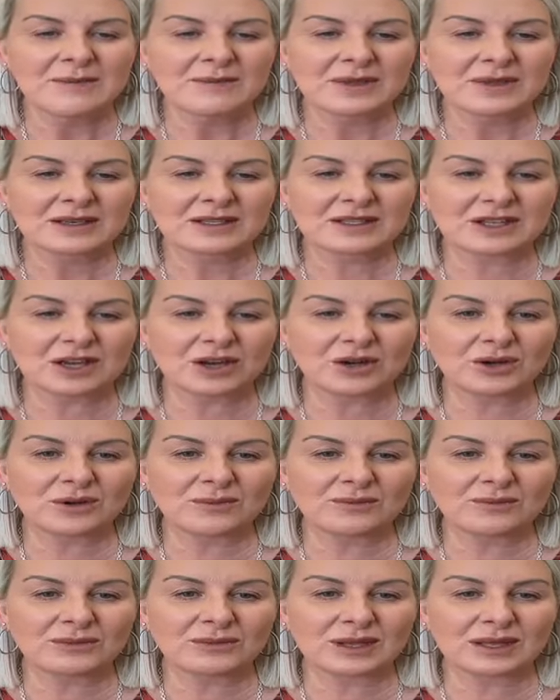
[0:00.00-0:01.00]
So,
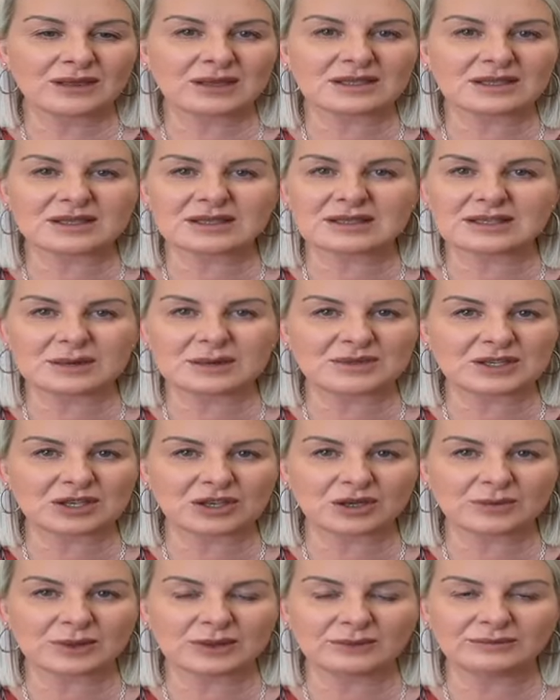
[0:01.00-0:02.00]
this is Debs
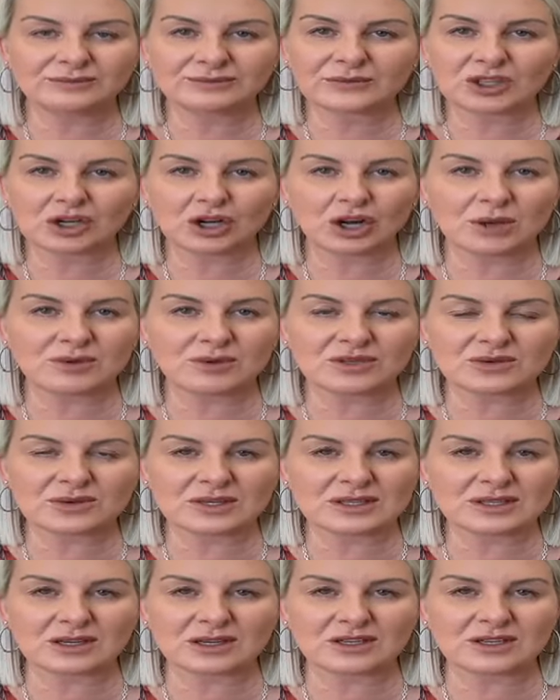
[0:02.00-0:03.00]
Cooper, Global
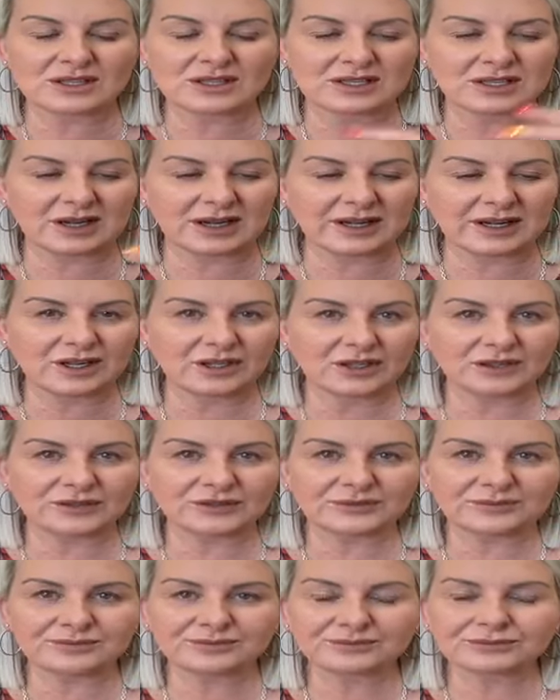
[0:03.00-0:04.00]
Stressologist, signing
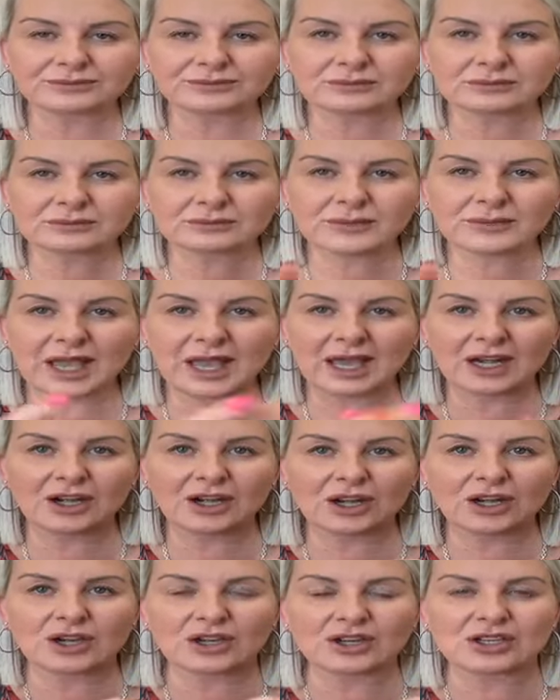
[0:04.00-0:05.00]
off. How to
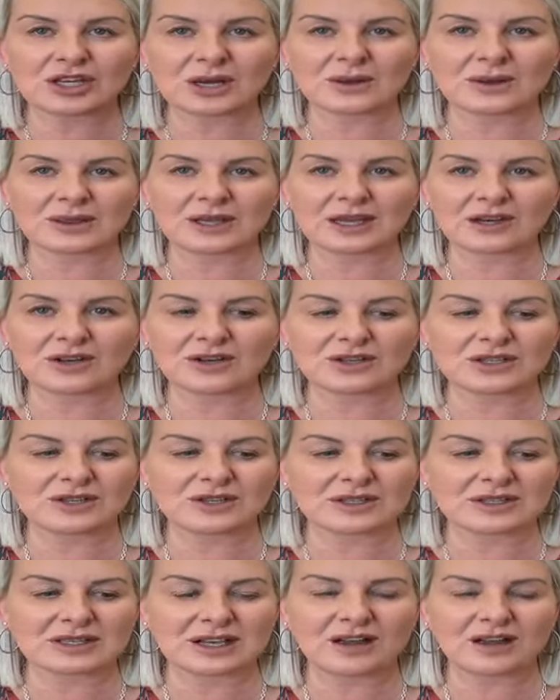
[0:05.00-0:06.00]
negotiate without losing
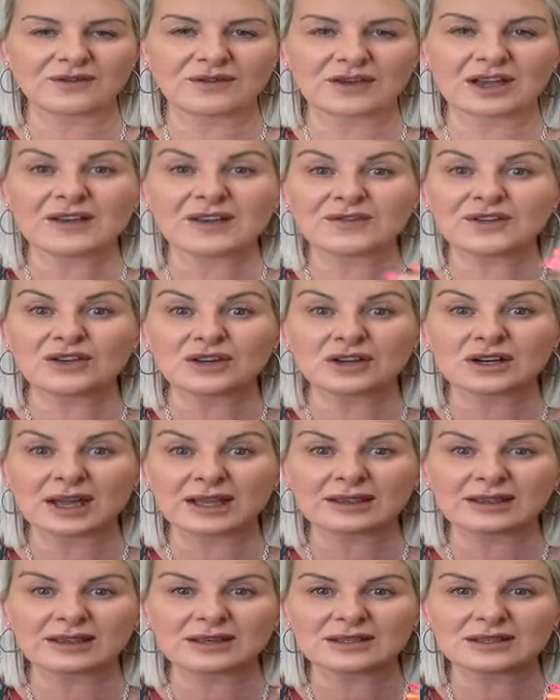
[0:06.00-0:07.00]
yourself. If you
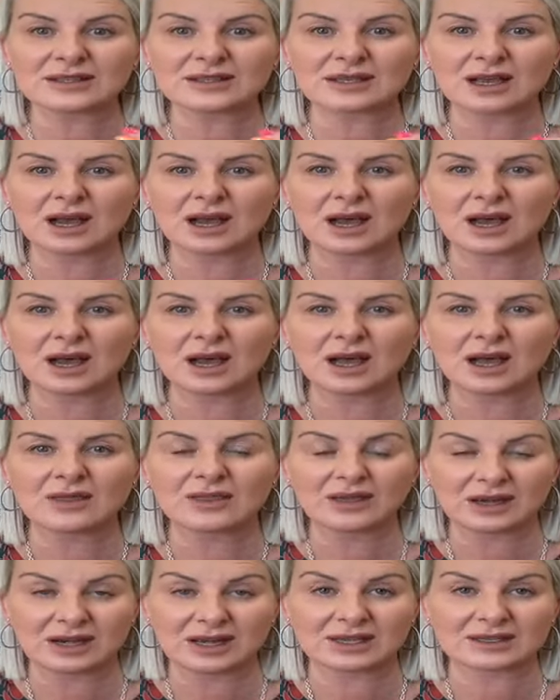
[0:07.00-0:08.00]
like this,
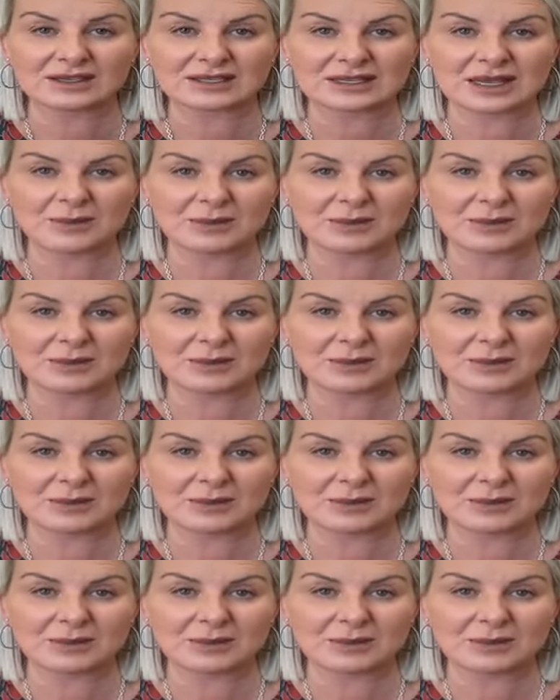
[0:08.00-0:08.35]
the next step